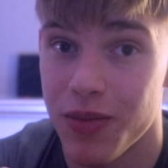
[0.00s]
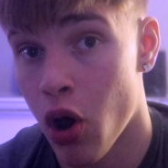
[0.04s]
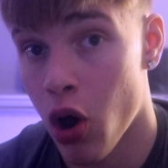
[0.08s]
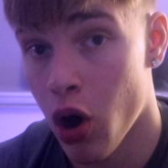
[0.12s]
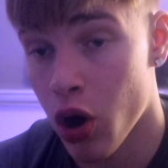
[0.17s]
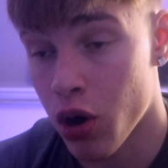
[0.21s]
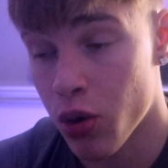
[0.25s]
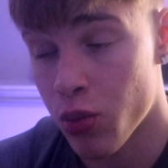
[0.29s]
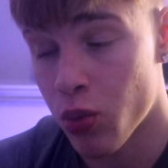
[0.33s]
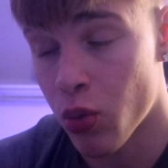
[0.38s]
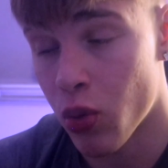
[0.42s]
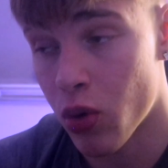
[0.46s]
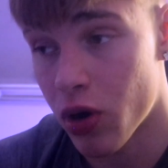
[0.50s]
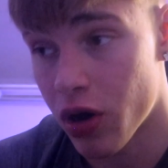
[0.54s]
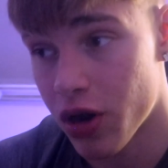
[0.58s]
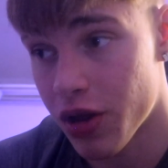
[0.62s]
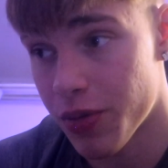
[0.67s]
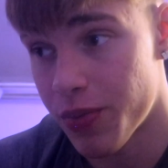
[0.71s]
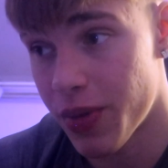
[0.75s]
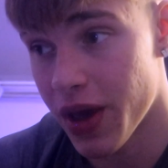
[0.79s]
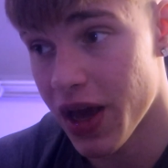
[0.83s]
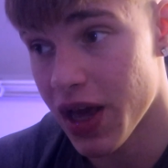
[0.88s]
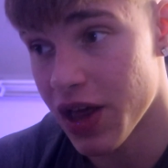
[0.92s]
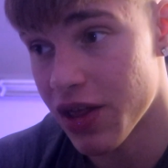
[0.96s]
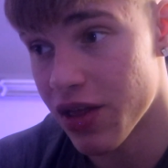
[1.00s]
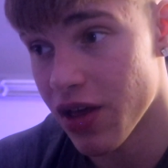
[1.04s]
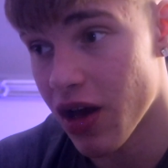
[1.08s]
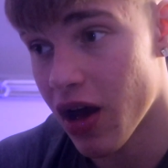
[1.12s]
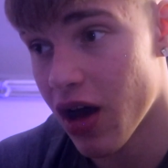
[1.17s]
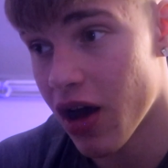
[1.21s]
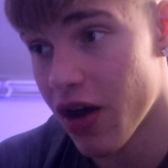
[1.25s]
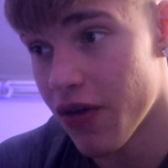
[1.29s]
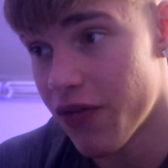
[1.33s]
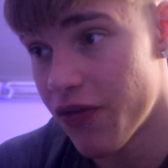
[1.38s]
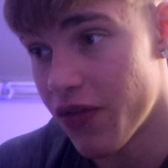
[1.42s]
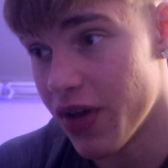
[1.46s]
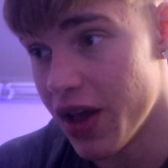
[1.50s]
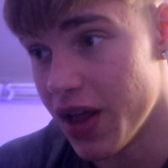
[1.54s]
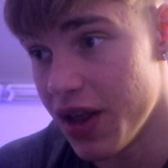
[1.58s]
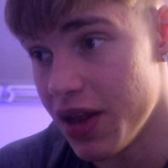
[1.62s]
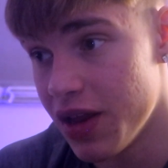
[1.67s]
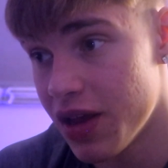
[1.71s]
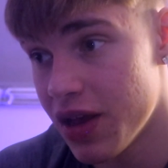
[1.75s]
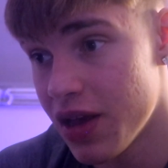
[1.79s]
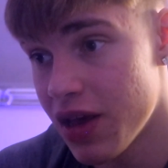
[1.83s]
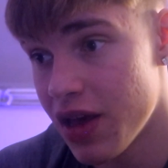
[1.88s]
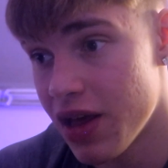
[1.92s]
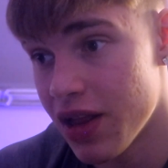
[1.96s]
Hard work pays off,
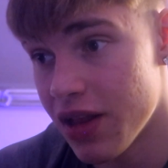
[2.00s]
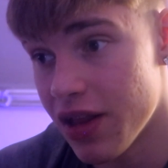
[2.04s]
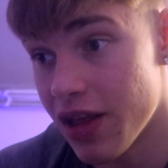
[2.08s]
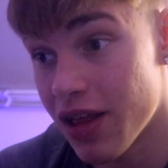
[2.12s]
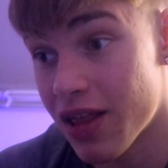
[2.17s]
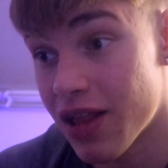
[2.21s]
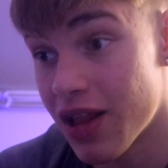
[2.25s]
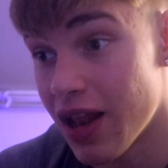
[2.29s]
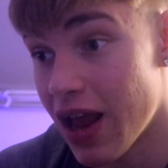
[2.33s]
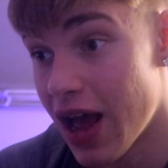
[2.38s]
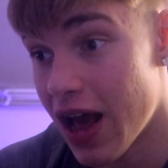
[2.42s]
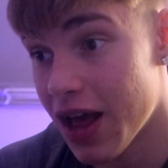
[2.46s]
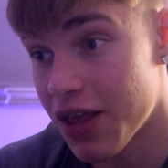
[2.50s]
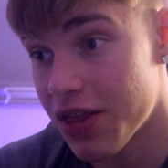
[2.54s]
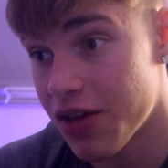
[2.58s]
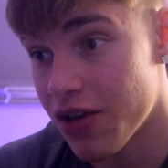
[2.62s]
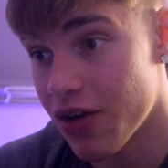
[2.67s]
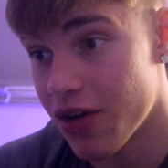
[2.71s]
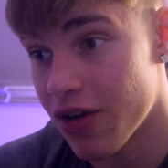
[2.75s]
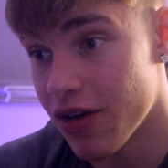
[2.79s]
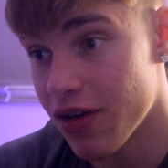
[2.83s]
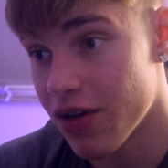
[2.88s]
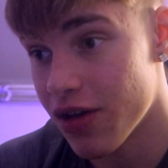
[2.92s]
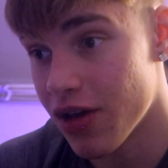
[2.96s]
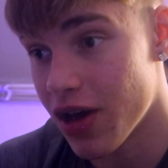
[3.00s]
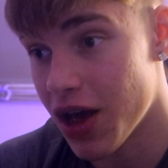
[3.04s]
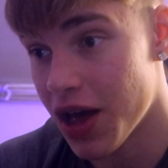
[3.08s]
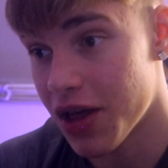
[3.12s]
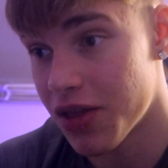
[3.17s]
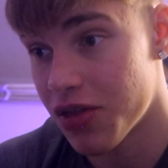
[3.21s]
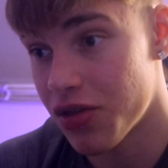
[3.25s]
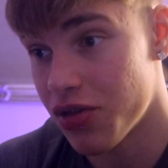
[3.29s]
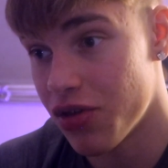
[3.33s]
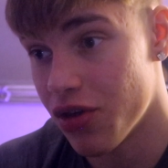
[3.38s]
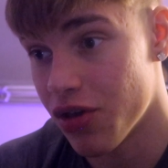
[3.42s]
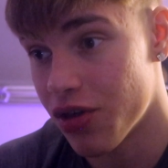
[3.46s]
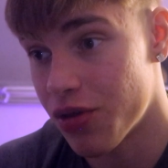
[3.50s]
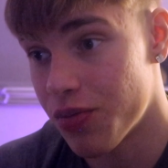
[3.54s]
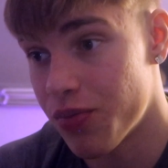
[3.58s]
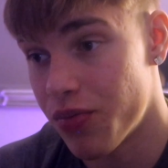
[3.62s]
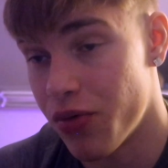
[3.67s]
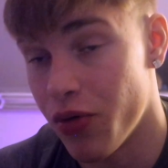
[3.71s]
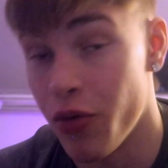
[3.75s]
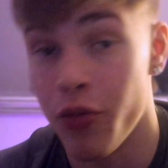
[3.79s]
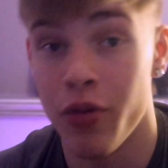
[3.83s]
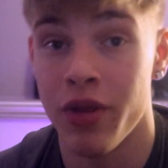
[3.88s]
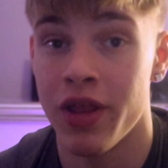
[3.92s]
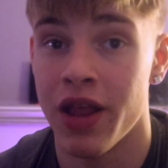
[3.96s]
and this last year has just
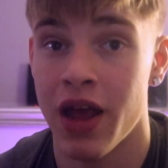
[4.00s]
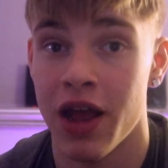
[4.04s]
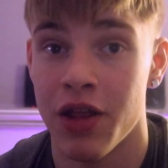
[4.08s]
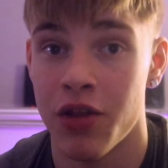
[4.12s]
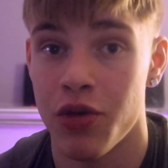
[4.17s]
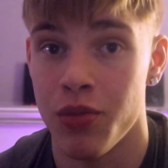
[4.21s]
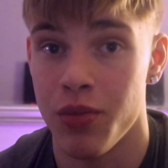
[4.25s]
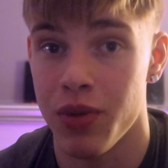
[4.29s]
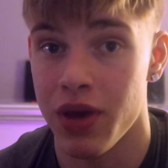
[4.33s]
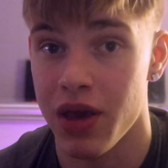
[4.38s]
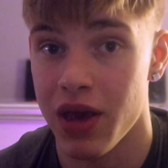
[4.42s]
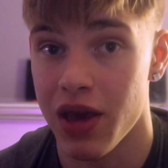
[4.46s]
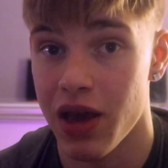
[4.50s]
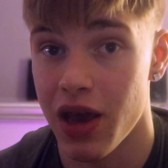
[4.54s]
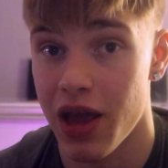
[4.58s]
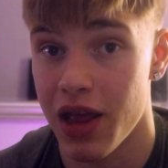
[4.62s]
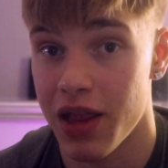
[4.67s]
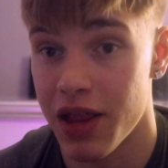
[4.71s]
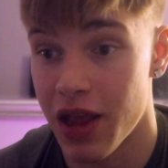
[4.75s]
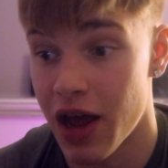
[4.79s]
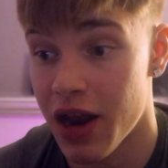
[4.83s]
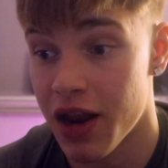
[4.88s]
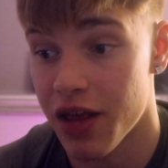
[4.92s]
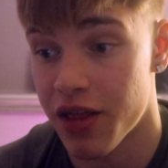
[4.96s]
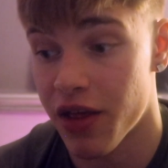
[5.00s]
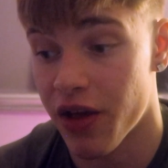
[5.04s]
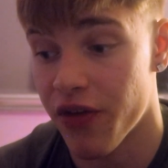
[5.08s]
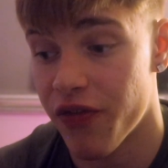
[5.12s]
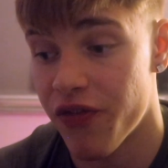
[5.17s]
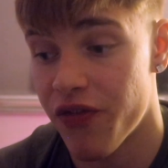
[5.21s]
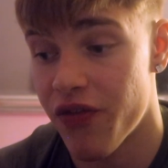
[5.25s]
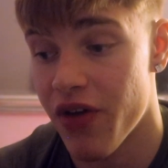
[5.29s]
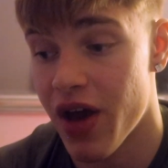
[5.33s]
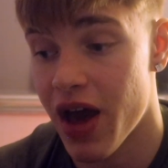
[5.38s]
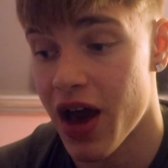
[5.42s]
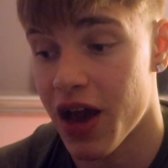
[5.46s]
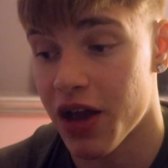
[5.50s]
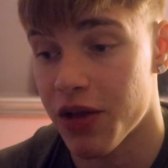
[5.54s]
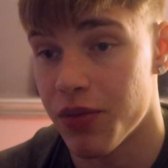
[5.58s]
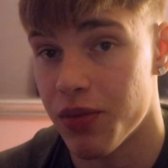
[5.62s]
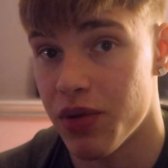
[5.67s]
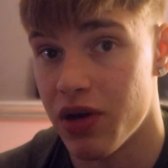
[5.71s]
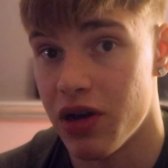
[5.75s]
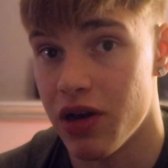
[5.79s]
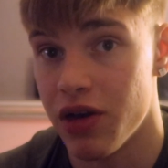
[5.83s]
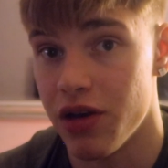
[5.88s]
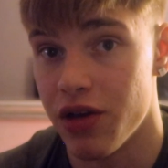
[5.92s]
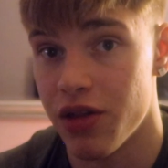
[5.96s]
proven that to me, and that is a fact,
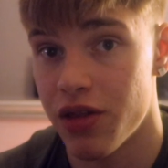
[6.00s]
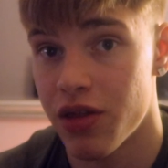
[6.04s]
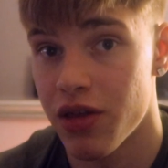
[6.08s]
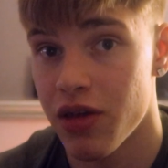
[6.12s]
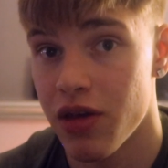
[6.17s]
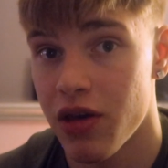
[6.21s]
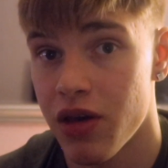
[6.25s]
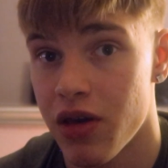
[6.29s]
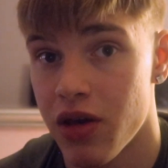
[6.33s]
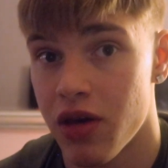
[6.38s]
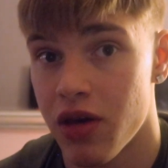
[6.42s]
because